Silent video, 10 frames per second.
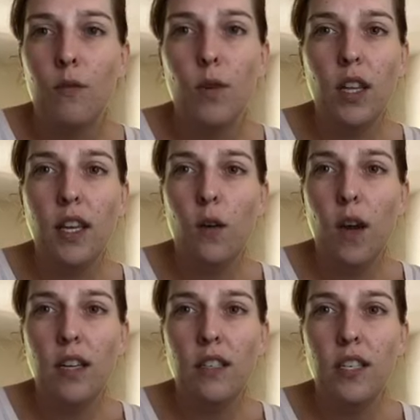really
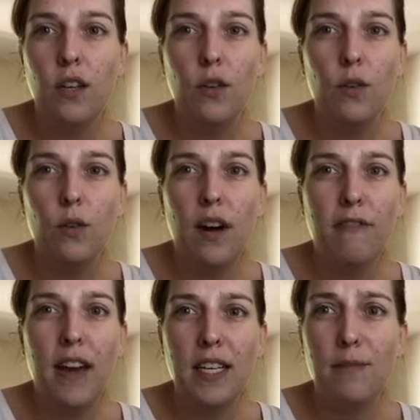going to
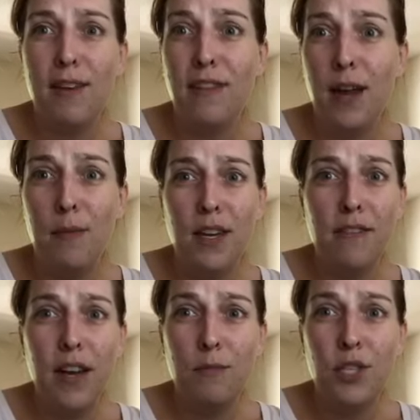affect my family
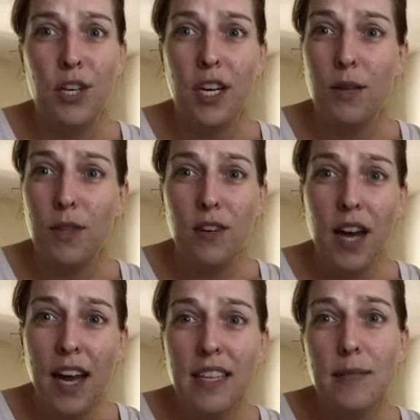if I'm sharing it with you
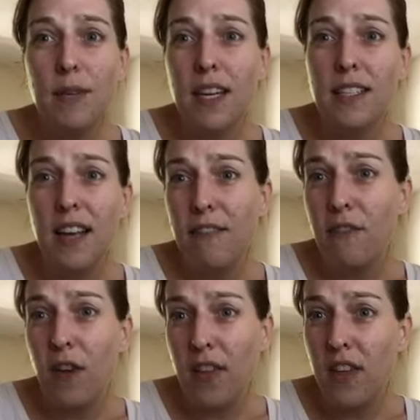guys because I,
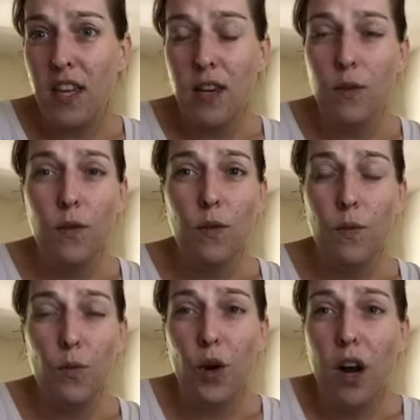I think you,
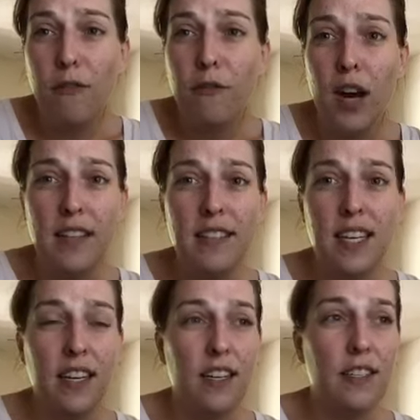we're all friends
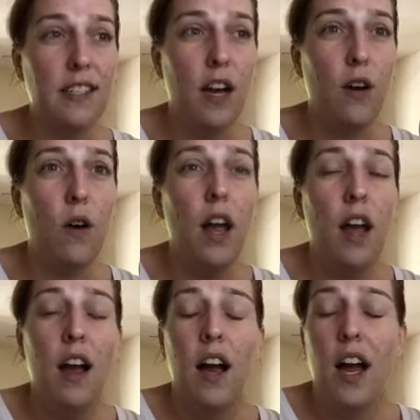here. So
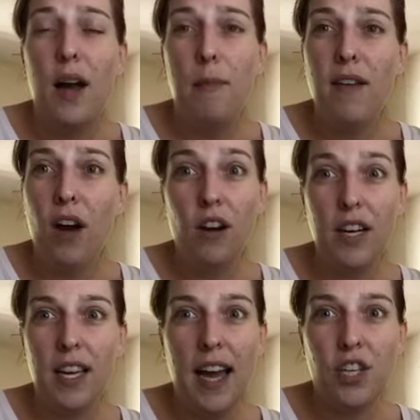um, I've
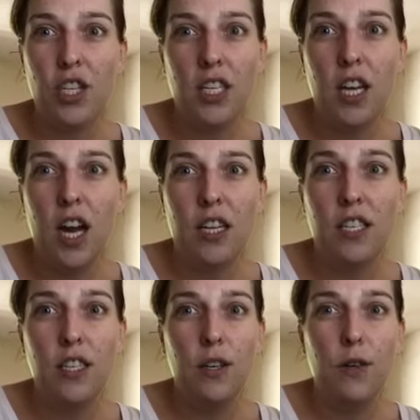already actually
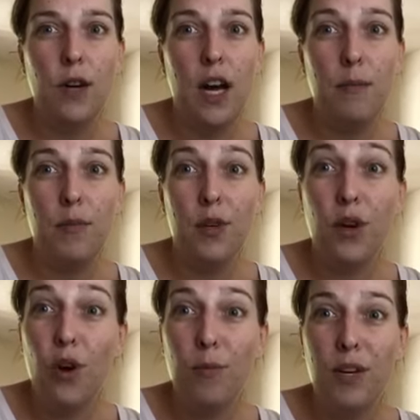talked to um,
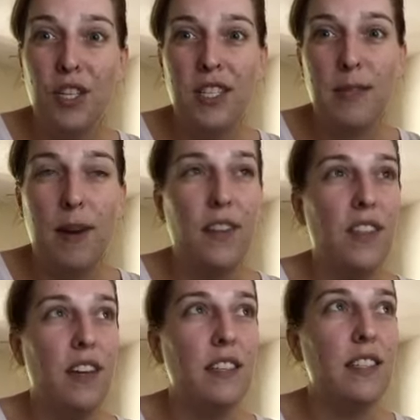Nicole Burgess about
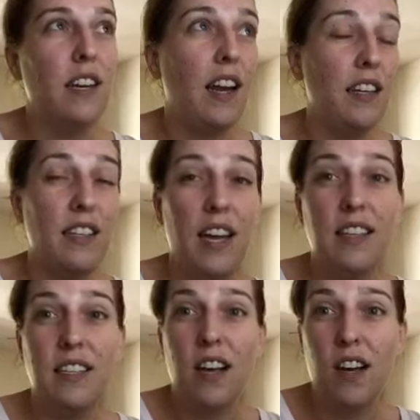this and I, I
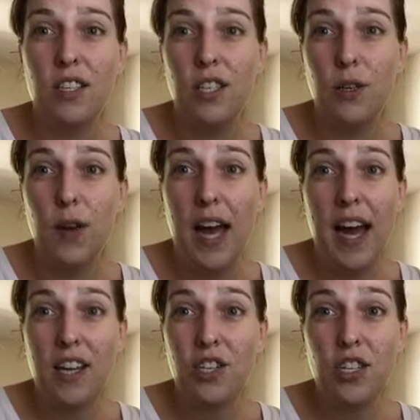did talk to
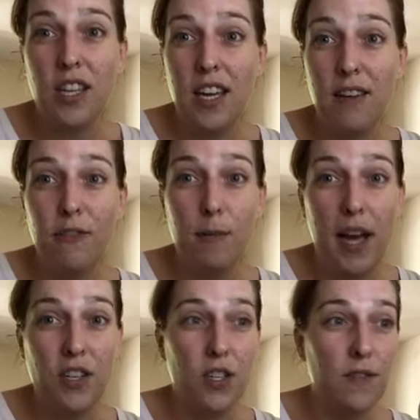Ashley from
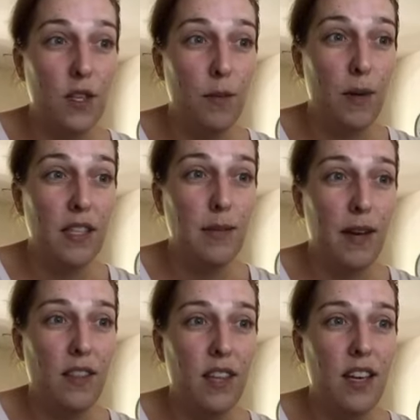Ashley's Coupons
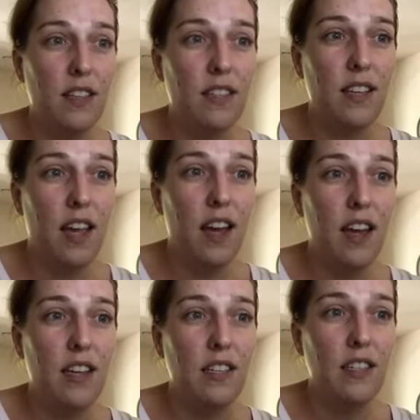about this
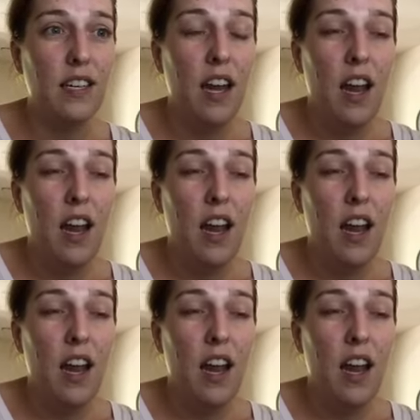and